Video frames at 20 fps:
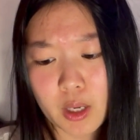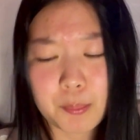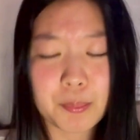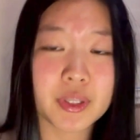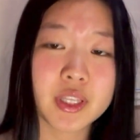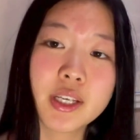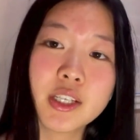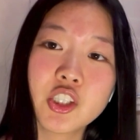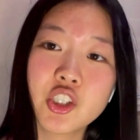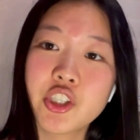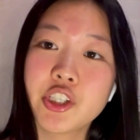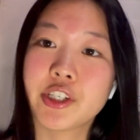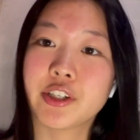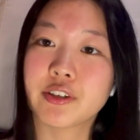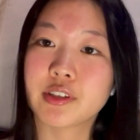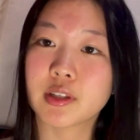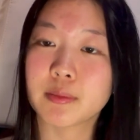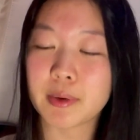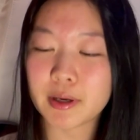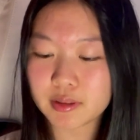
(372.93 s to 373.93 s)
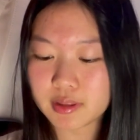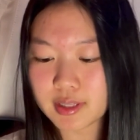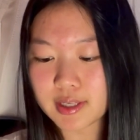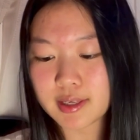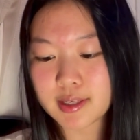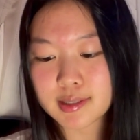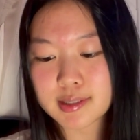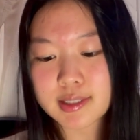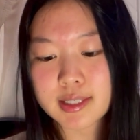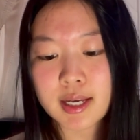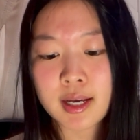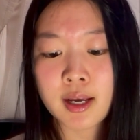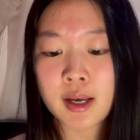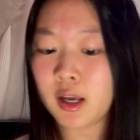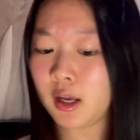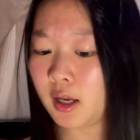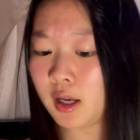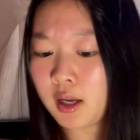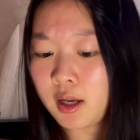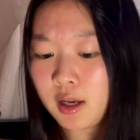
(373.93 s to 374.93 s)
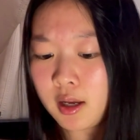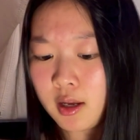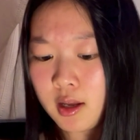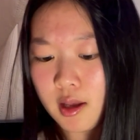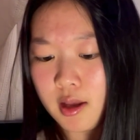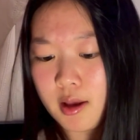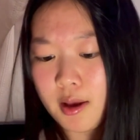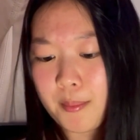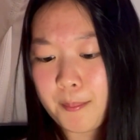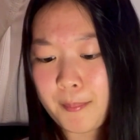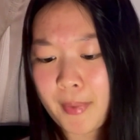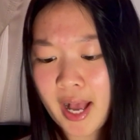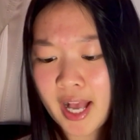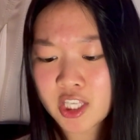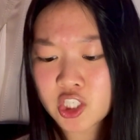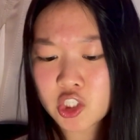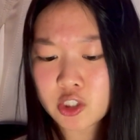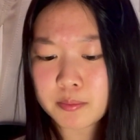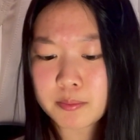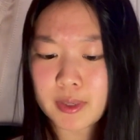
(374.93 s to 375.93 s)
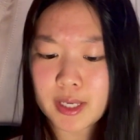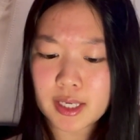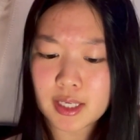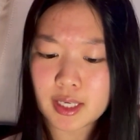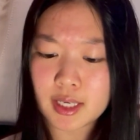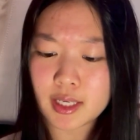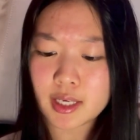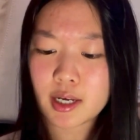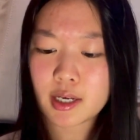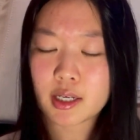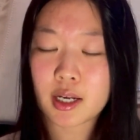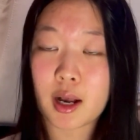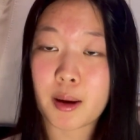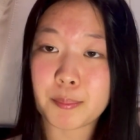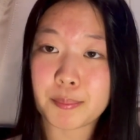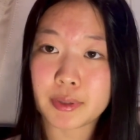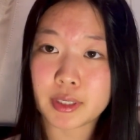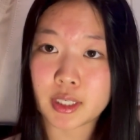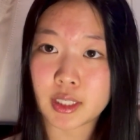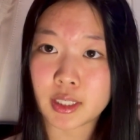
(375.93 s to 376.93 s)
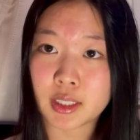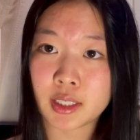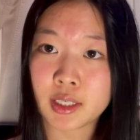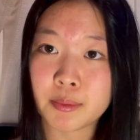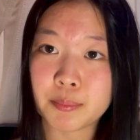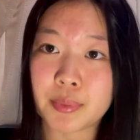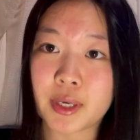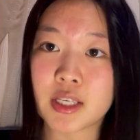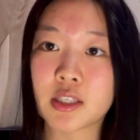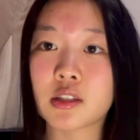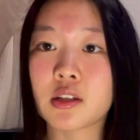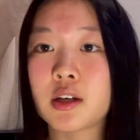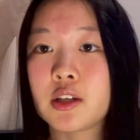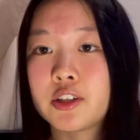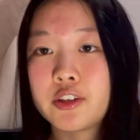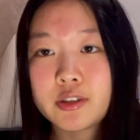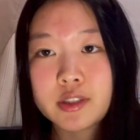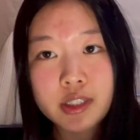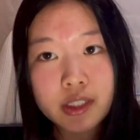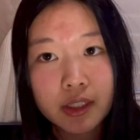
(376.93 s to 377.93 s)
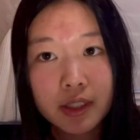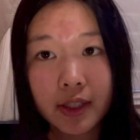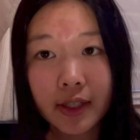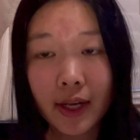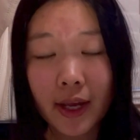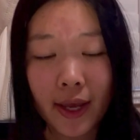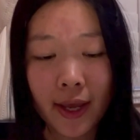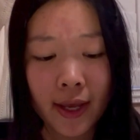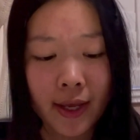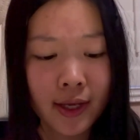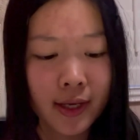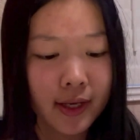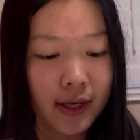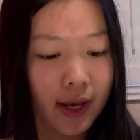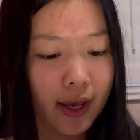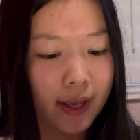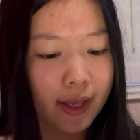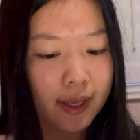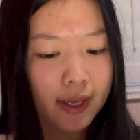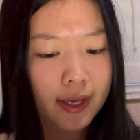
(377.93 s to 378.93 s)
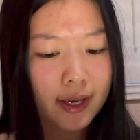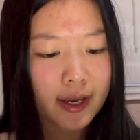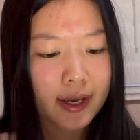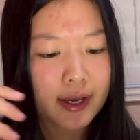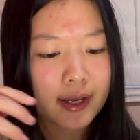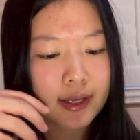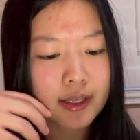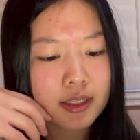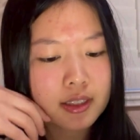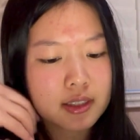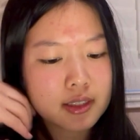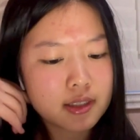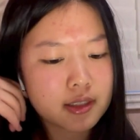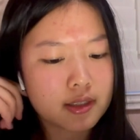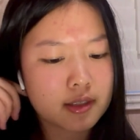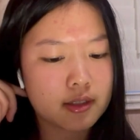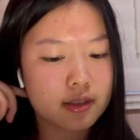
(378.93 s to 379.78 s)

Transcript: but then she hears about this matchmaking company based on your dna and